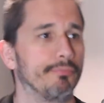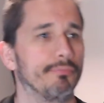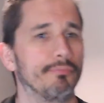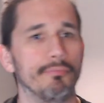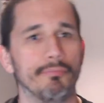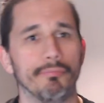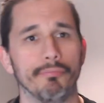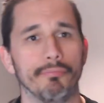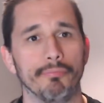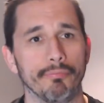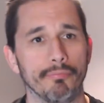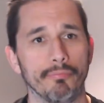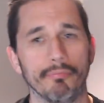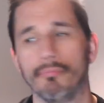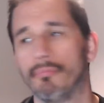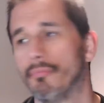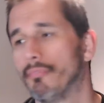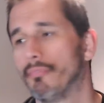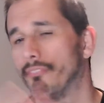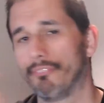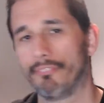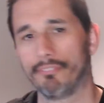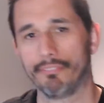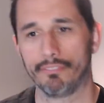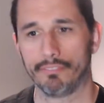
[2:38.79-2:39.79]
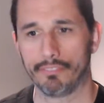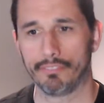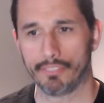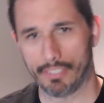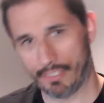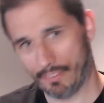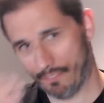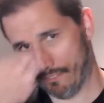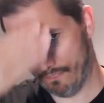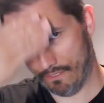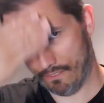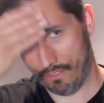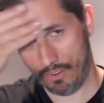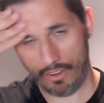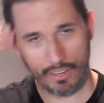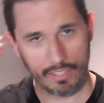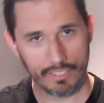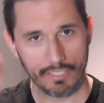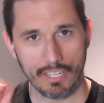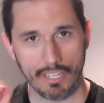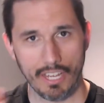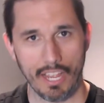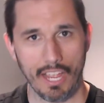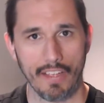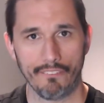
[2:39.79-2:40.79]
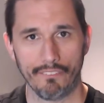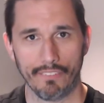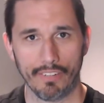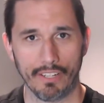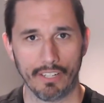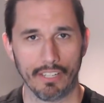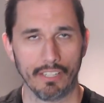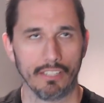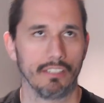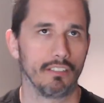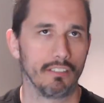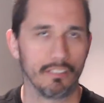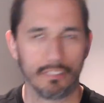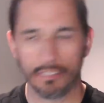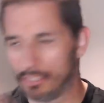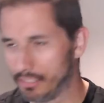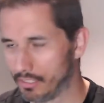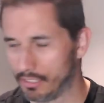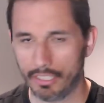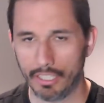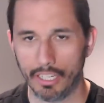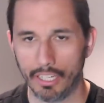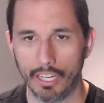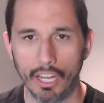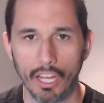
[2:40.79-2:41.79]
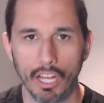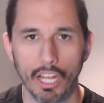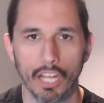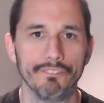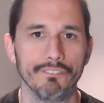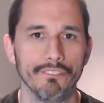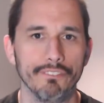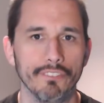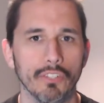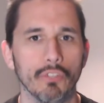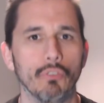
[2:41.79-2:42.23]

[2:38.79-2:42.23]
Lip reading: to dry it off. But sometimes you forget to turn it off,